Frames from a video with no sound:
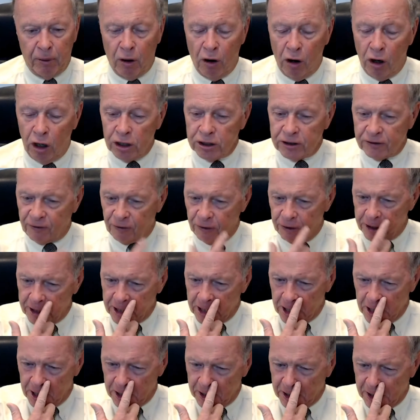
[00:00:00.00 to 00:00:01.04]
pause for a
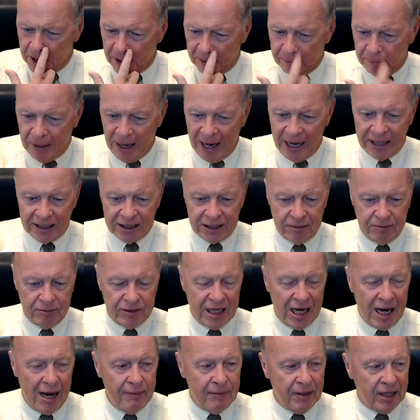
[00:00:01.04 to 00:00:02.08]
year here to buy us some time